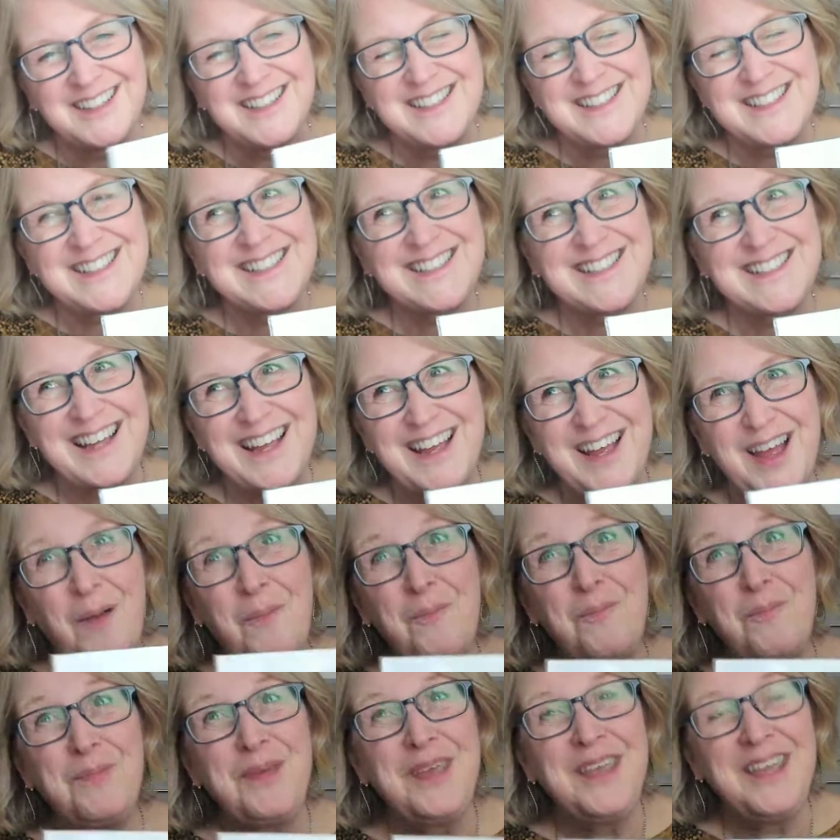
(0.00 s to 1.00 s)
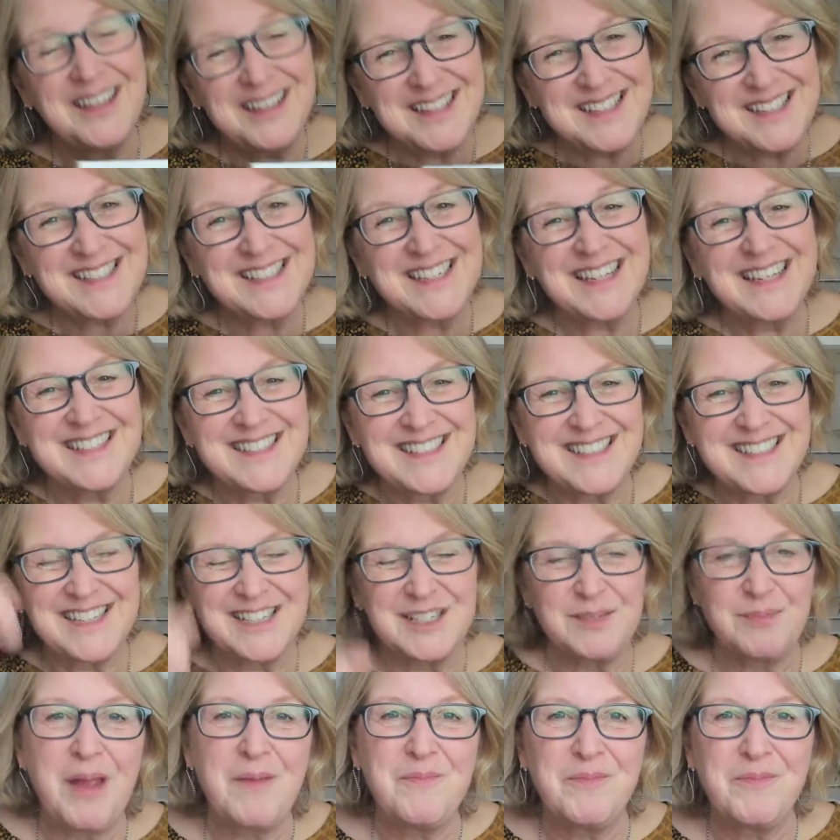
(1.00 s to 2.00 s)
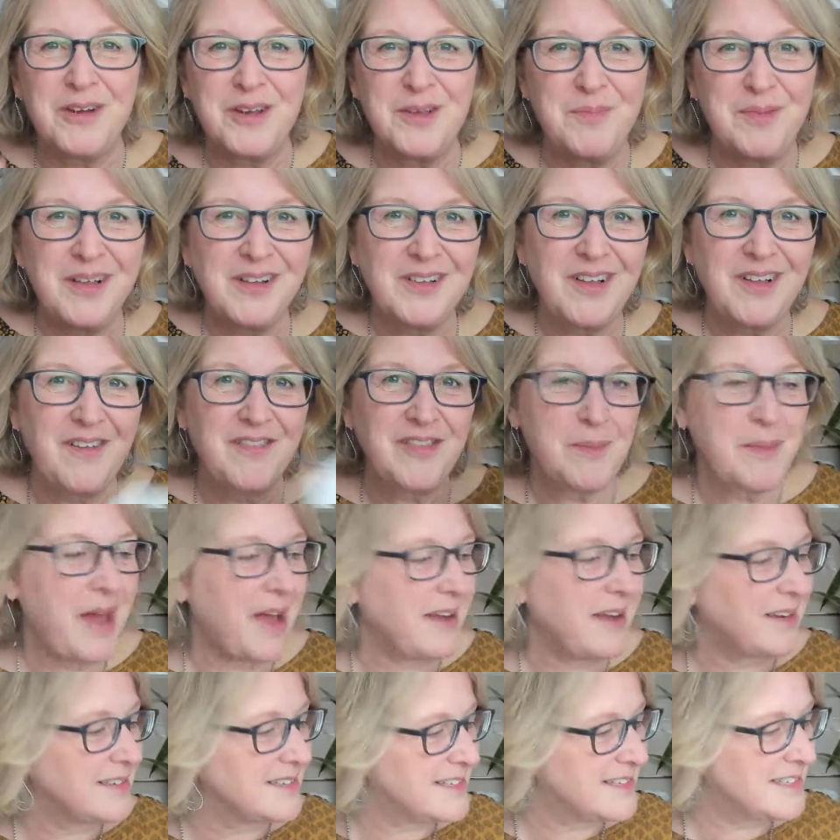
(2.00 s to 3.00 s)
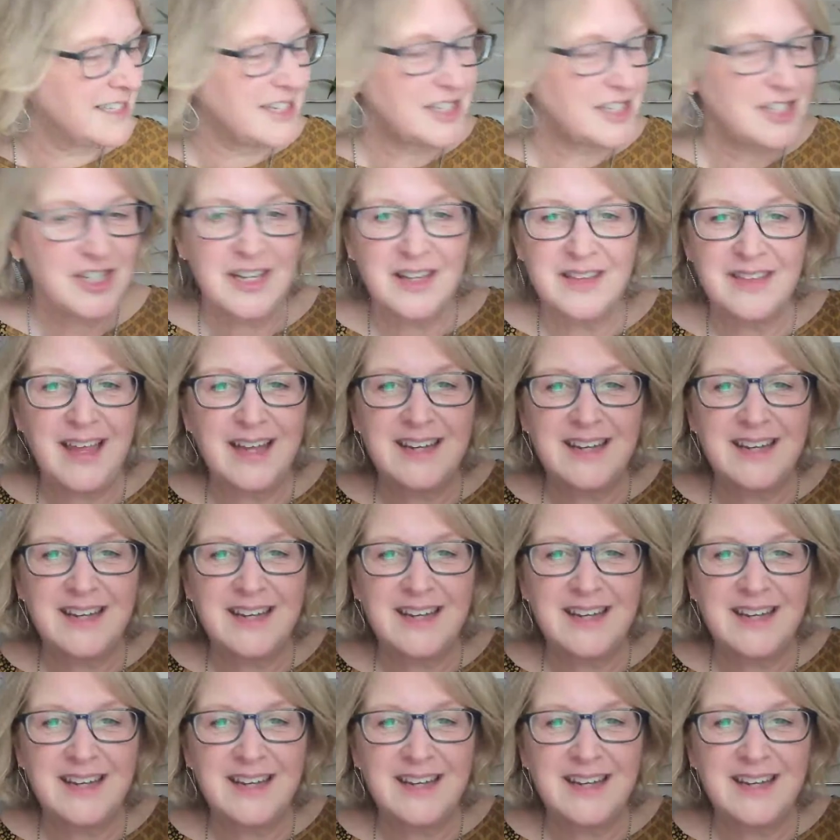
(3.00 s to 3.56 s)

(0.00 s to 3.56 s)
stick and stitch paper. You peel off the back and stitch it.